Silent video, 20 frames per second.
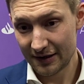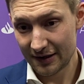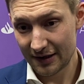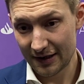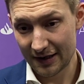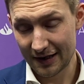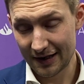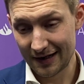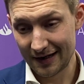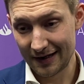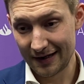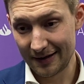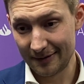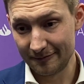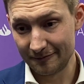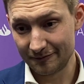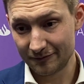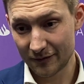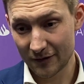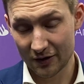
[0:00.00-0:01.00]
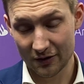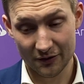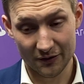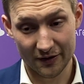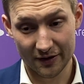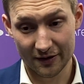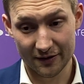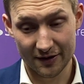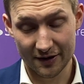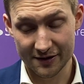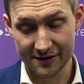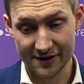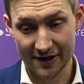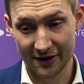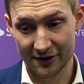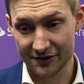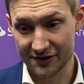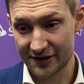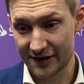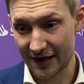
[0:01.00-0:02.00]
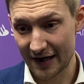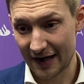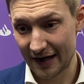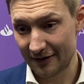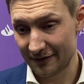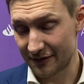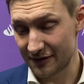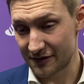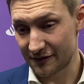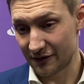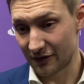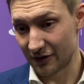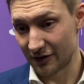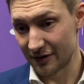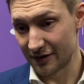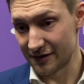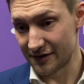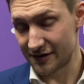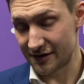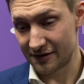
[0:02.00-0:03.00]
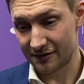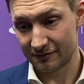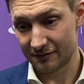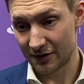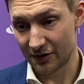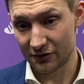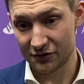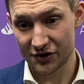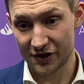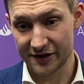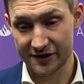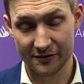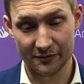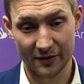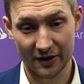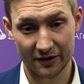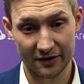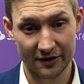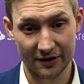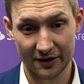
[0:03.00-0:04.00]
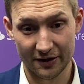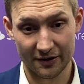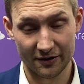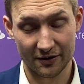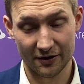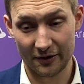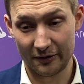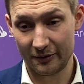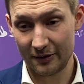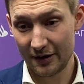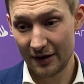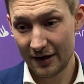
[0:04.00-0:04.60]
um, you know, the, the entire staff, as far as, you know, Jason Binkley, you know,